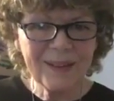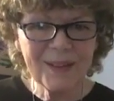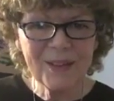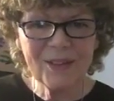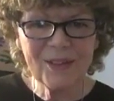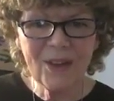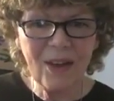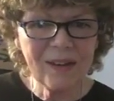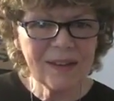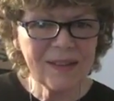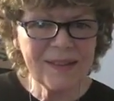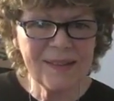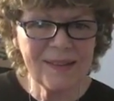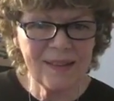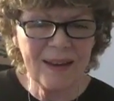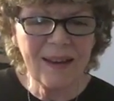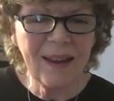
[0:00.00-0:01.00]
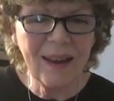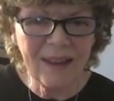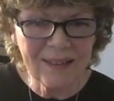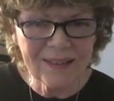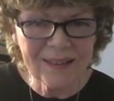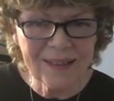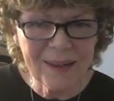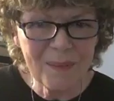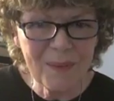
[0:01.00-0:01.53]
started
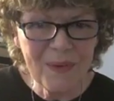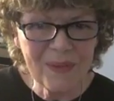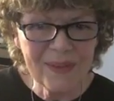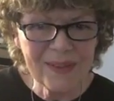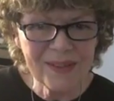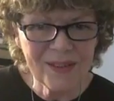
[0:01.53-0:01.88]
singing some of the